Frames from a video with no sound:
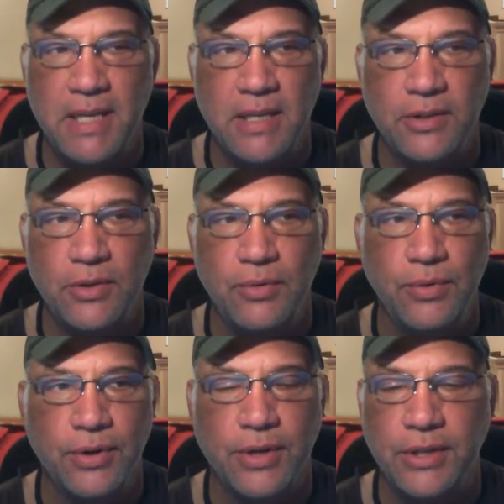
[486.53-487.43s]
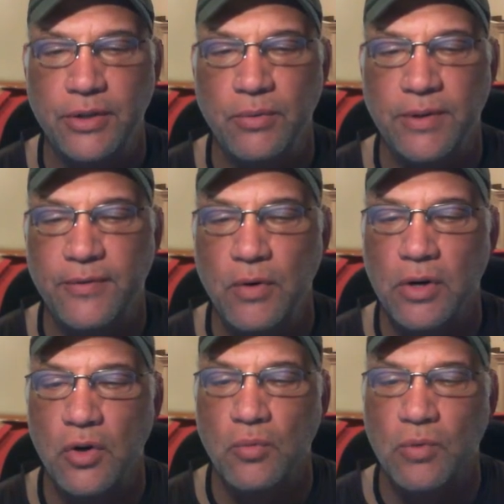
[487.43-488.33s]
He had two thirty-two with
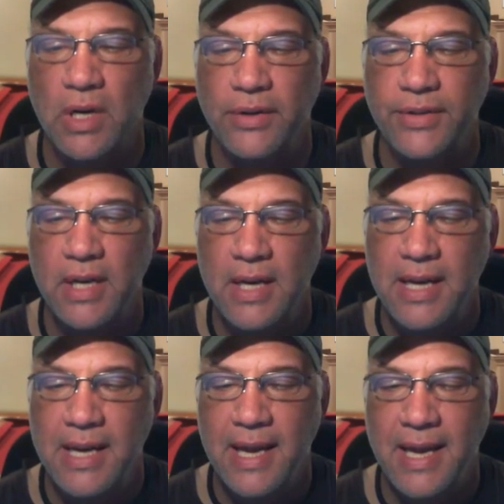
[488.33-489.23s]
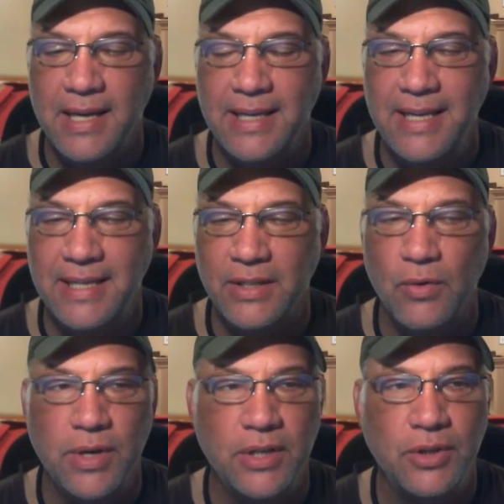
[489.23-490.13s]
four home runs, and he is
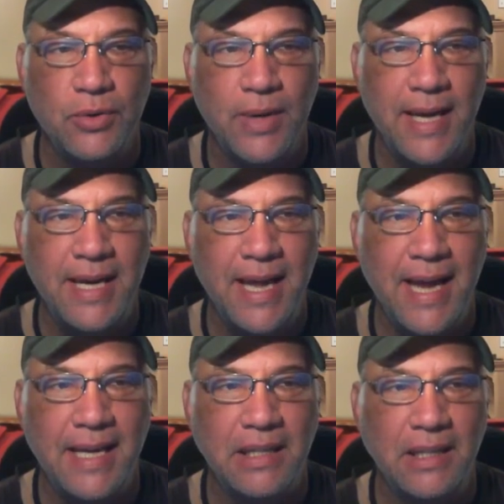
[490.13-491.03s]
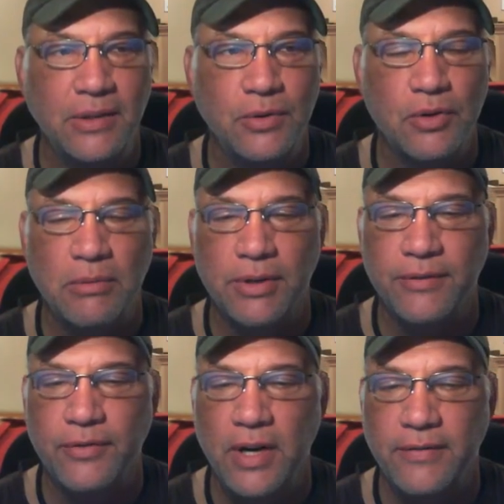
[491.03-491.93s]
going to hit a little dribbler
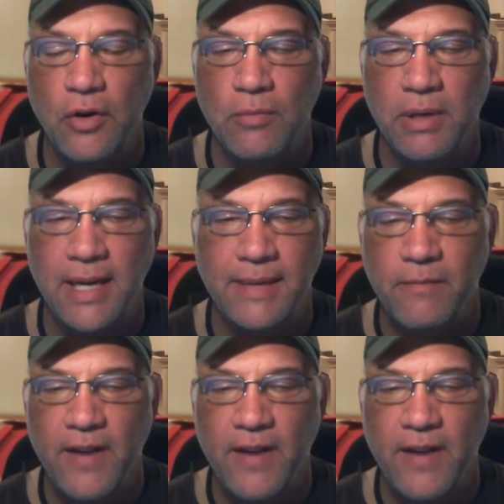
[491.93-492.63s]
in front of home plate.